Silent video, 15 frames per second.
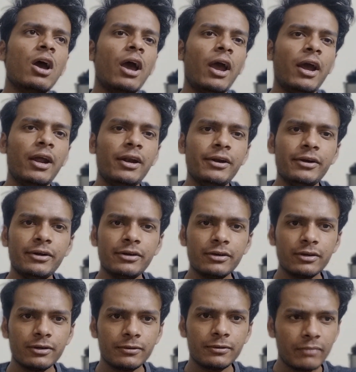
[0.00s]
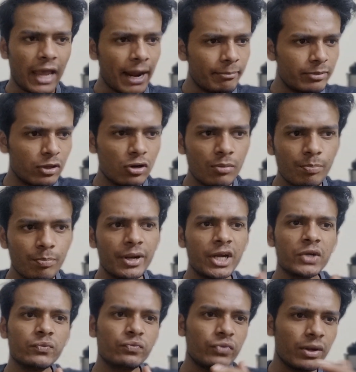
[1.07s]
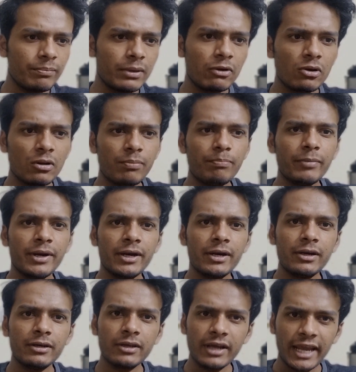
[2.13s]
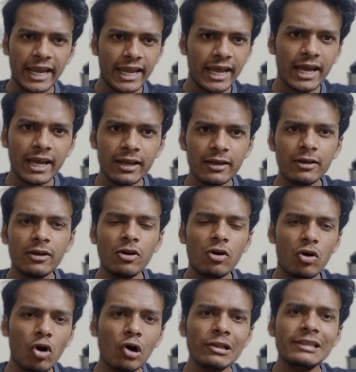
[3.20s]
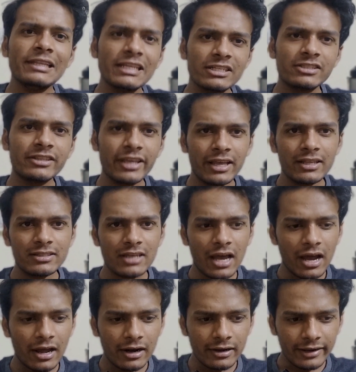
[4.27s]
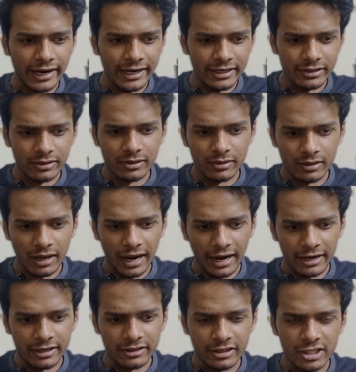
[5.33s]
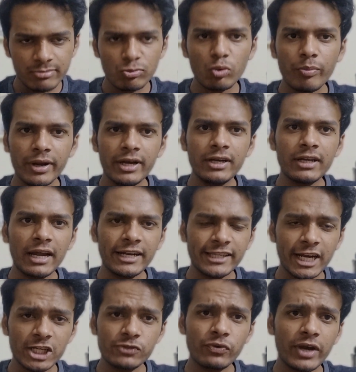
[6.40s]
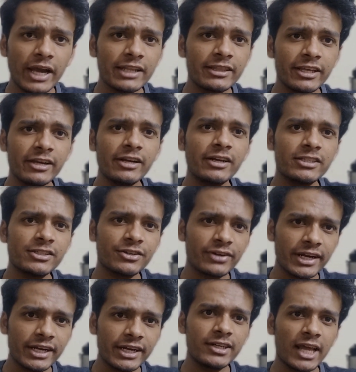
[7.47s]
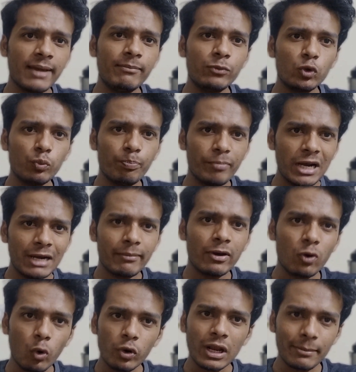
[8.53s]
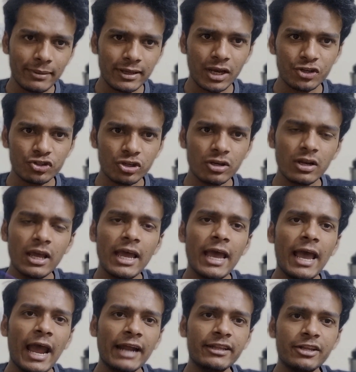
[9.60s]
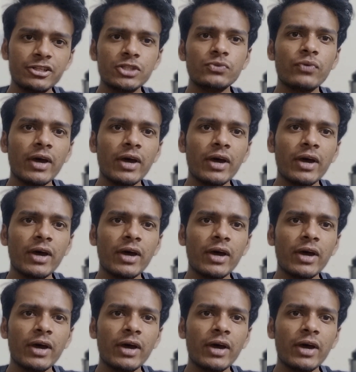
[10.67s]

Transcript: and app development, web development, AI, all these things are right at this moment, and that's why I think it is right time to build my own application. And this is